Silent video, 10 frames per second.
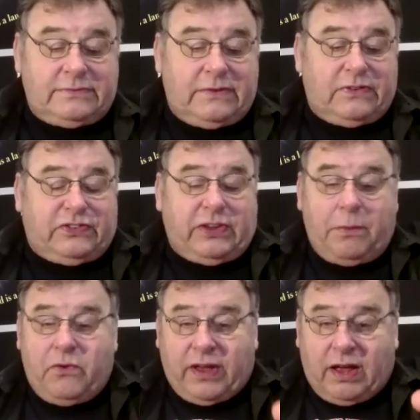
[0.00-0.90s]

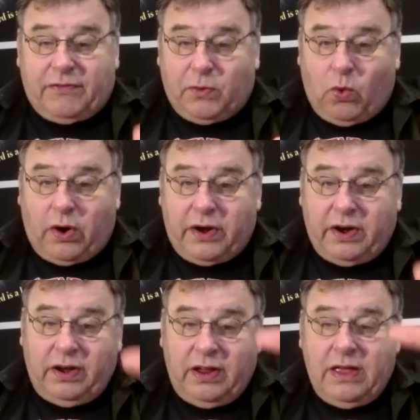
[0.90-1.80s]
simmering of the
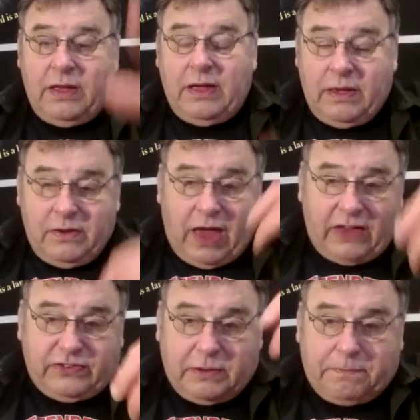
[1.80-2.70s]
water
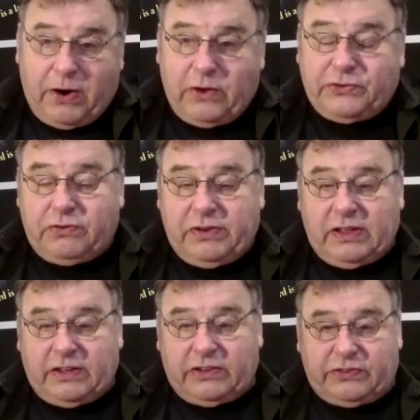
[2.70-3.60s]
as the birds are
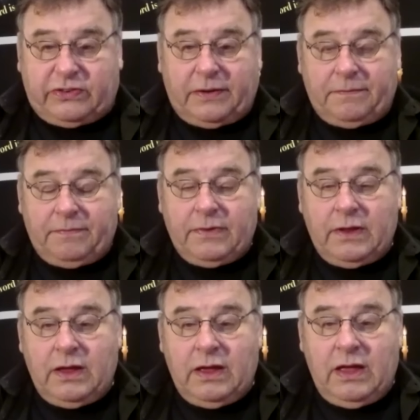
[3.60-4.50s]
released.
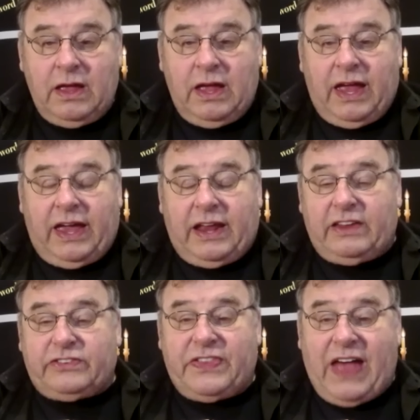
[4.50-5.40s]
It
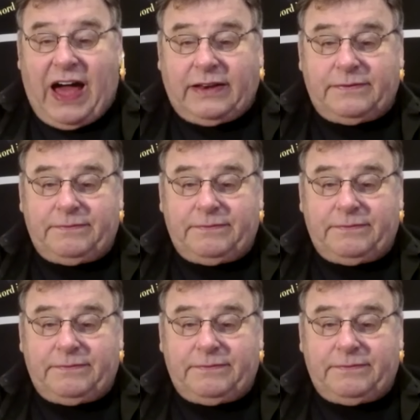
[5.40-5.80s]
is not